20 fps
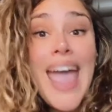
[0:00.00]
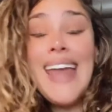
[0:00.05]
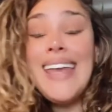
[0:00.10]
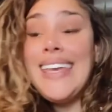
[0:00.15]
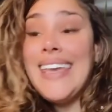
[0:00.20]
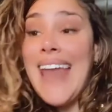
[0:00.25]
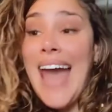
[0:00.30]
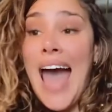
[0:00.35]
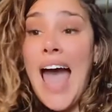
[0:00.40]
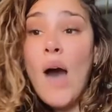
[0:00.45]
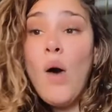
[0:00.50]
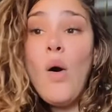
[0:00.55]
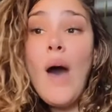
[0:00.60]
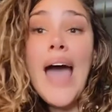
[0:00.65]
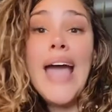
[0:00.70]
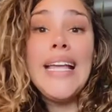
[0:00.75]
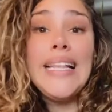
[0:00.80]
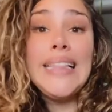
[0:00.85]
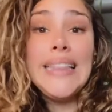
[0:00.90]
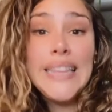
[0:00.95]
and now
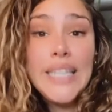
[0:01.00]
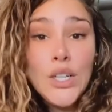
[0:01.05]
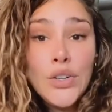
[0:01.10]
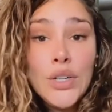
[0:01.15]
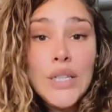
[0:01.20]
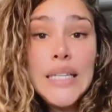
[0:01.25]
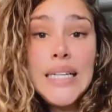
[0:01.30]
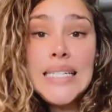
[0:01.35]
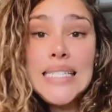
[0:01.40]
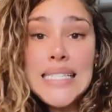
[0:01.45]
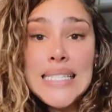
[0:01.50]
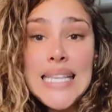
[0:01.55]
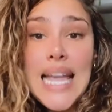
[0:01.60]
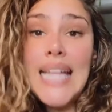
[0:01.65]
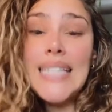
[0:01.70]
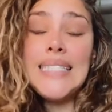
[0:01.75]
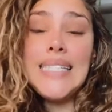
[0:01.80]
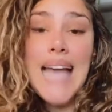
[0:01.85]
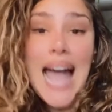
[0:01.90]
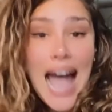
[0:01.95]
I literally
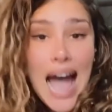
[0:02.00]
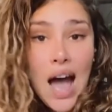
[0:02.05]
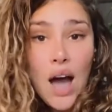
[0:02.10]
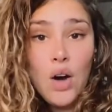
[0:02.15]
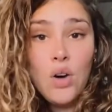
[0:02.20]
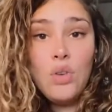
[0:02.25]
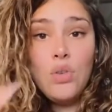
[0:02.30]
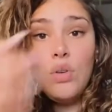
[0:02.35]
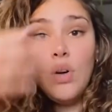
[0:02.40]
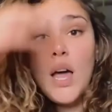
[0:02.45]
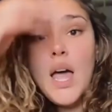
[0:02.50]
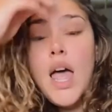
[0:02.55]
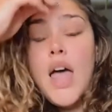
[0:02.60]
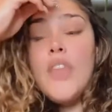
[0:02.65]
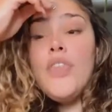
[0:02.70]
send out